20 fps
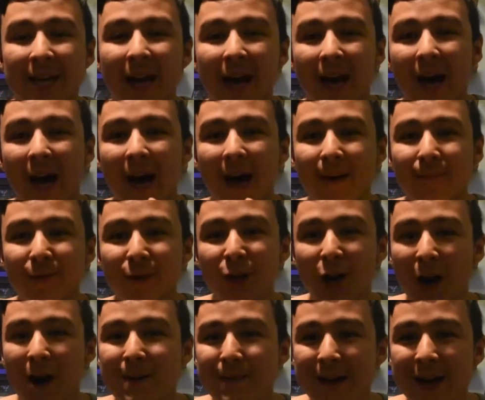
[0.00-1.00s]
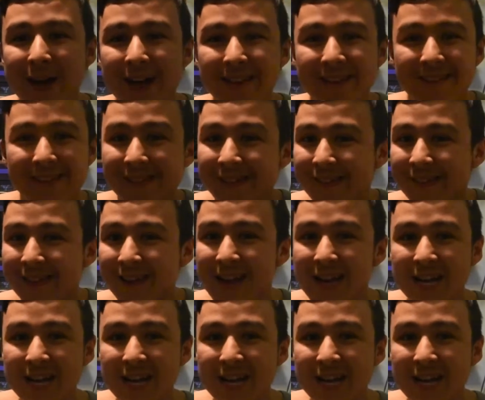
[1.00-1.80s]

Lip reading: Comments,